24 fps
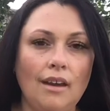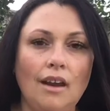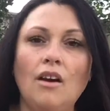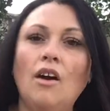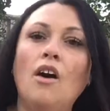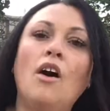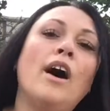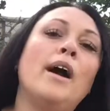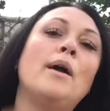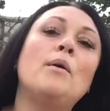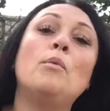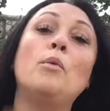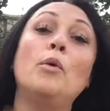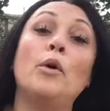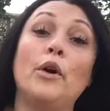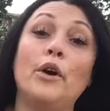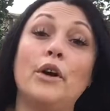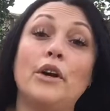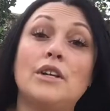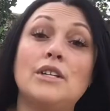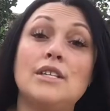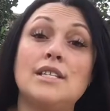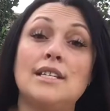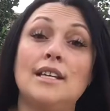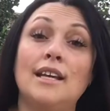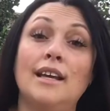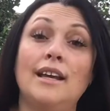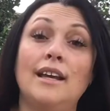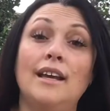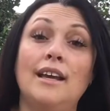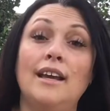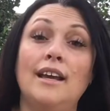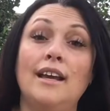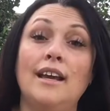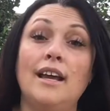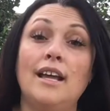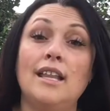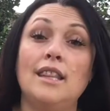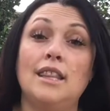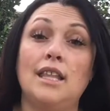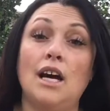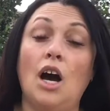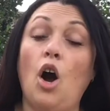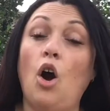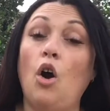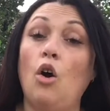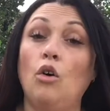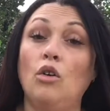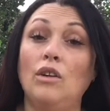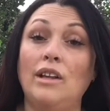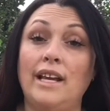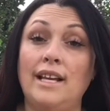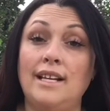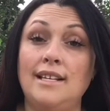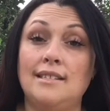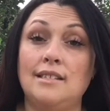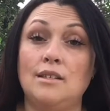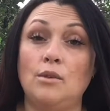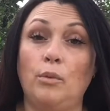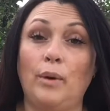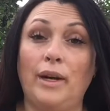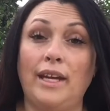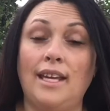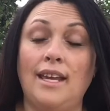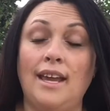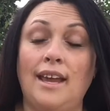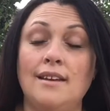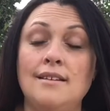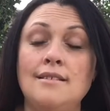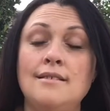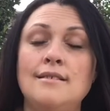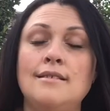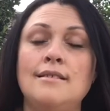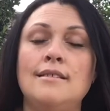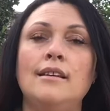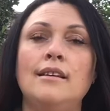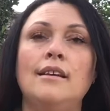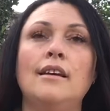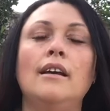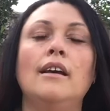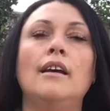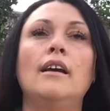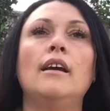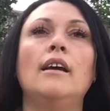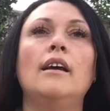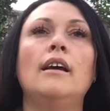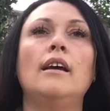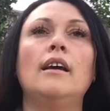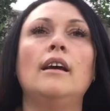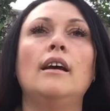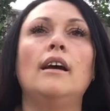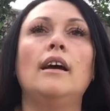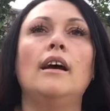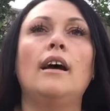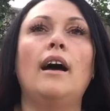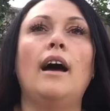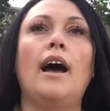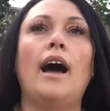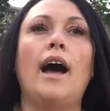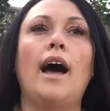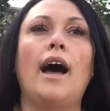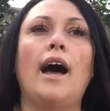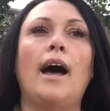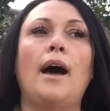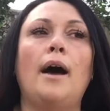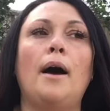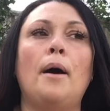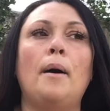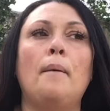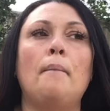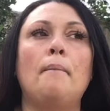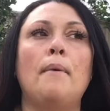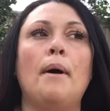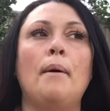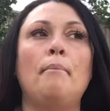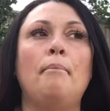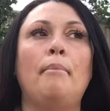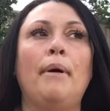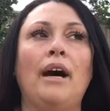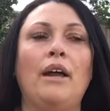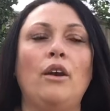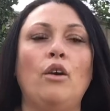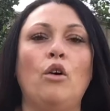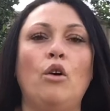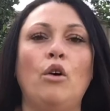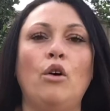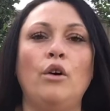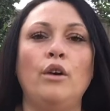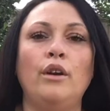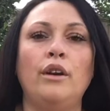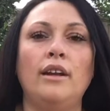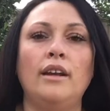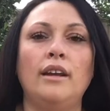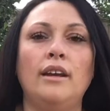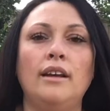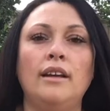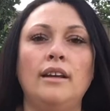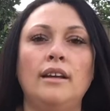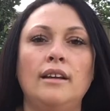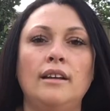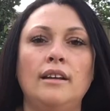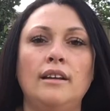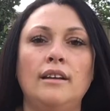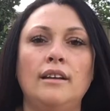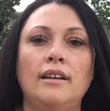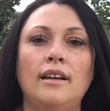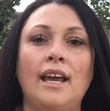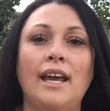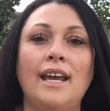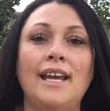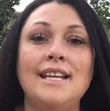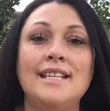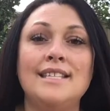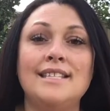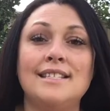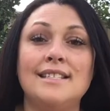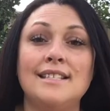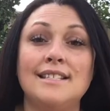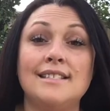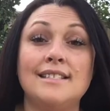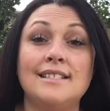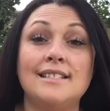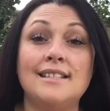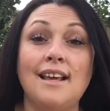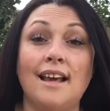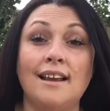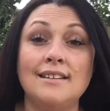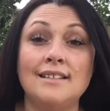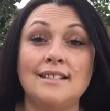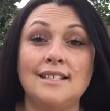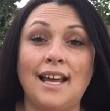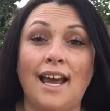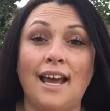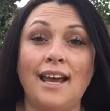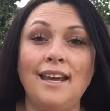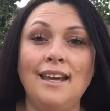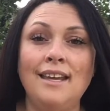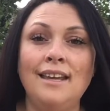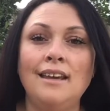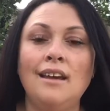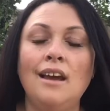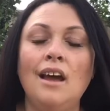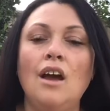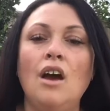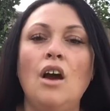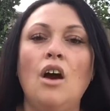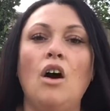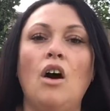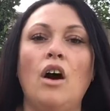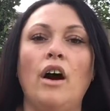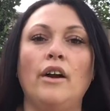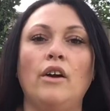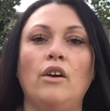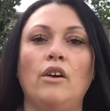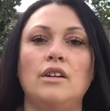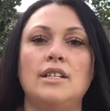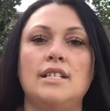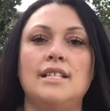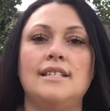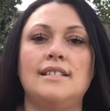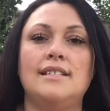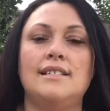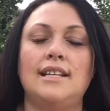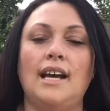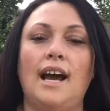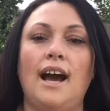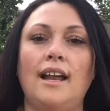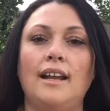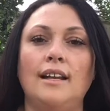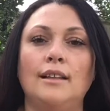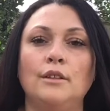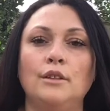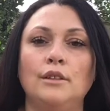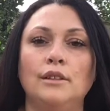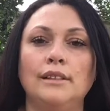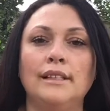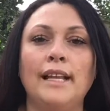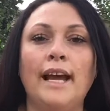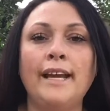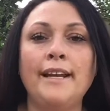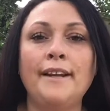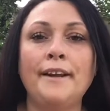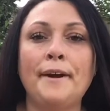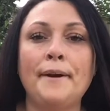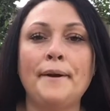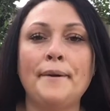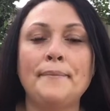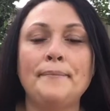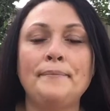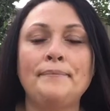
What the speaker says: I worked the whole Easter weekend, but on Easter Sunday, I got to start a little later,